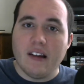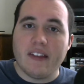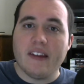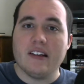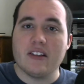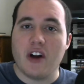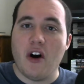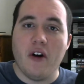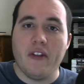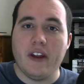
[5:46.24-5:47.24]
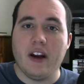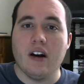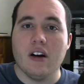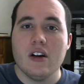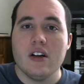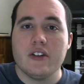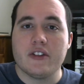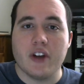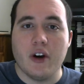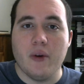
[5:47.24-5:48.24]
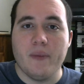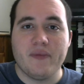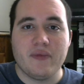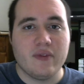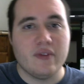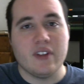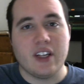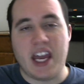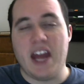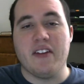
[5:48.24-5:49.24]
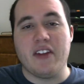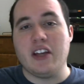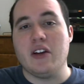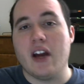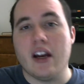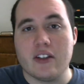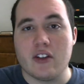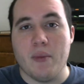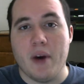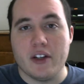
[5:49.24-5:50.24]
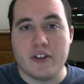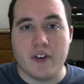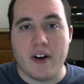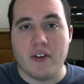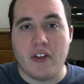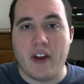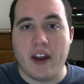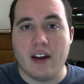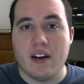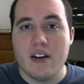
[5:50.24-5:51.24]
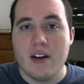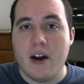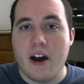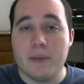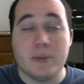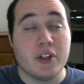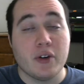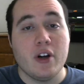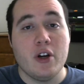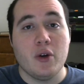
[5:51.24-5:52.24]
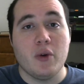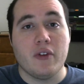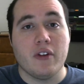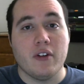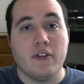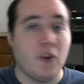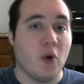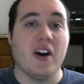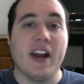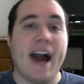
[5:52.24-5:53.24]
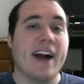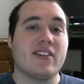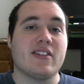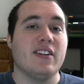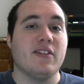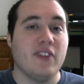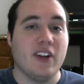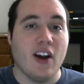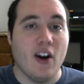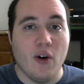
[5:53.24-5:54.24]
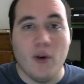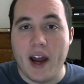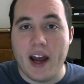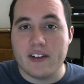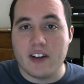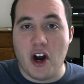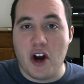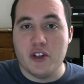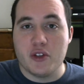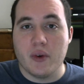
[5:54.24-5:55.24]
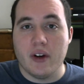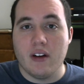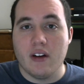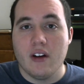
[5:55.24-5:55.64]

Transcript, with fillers: things on there. So, again, thank you guys so much for everything. I'm uh, still gonna do the foreign accent video at 100,